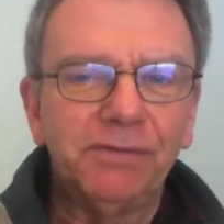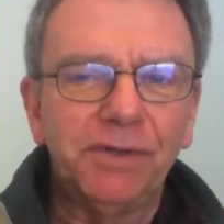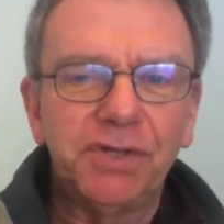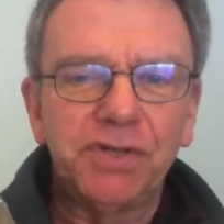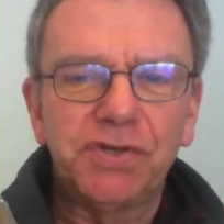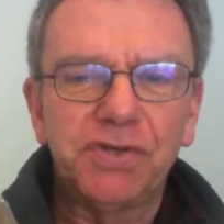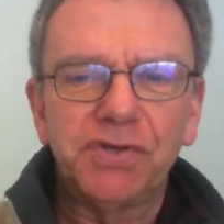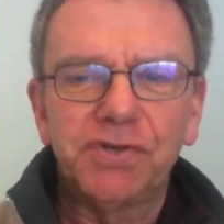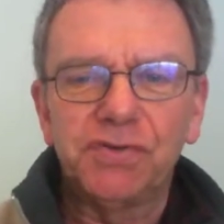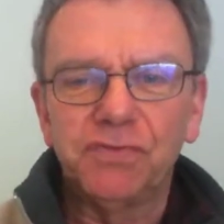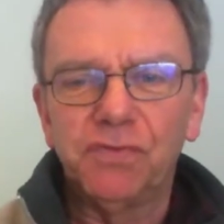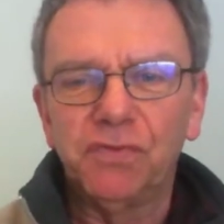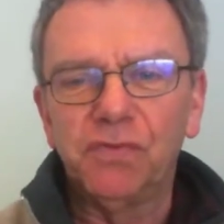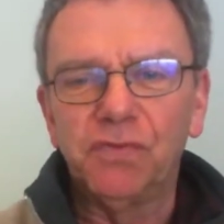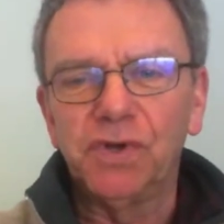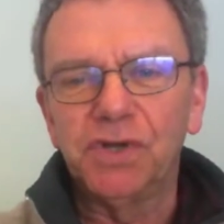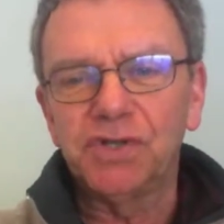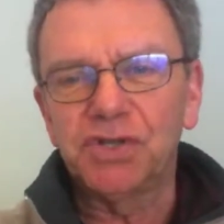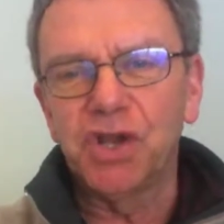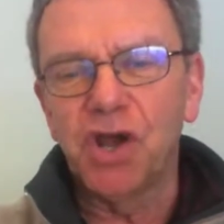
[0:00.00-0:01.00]
which
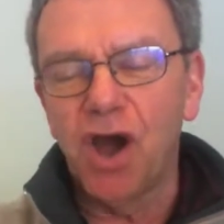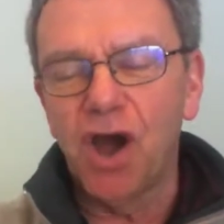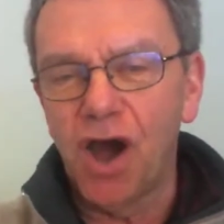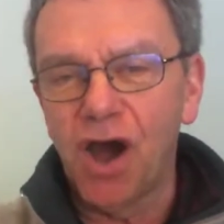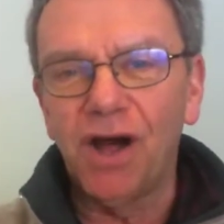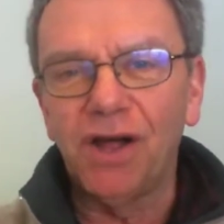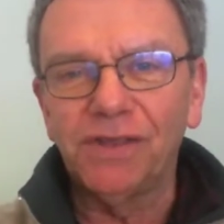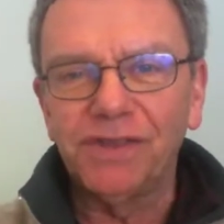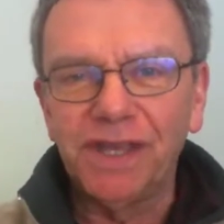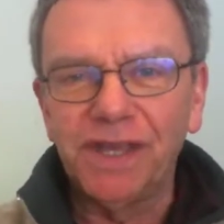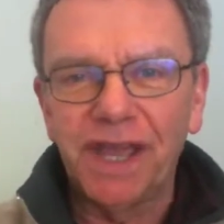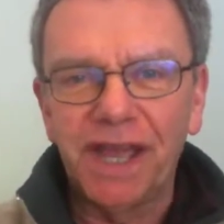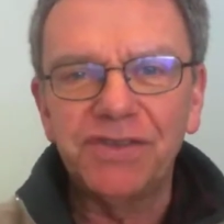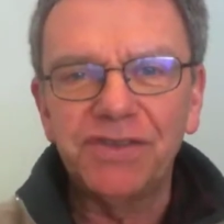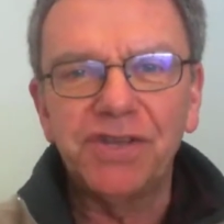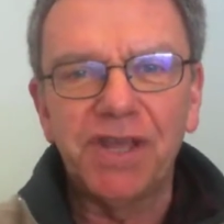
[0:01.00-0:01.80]
was called the